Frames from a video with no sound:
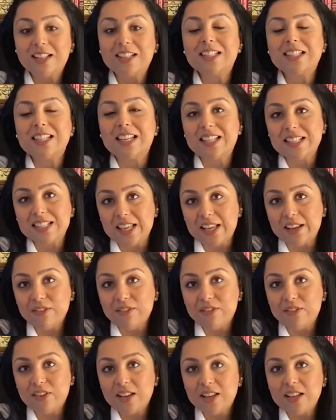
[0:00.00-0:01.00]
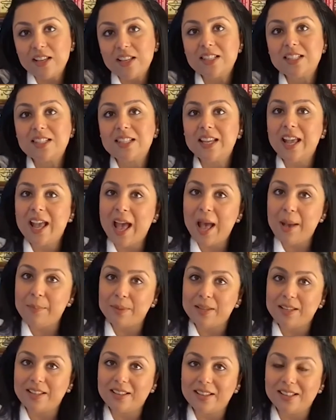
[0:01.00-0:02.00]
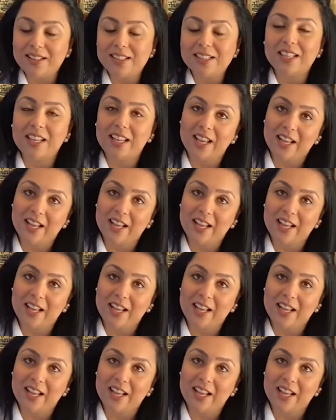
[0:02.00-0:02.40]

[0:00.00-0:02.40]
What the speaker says: Stay safe, stay happy, and stay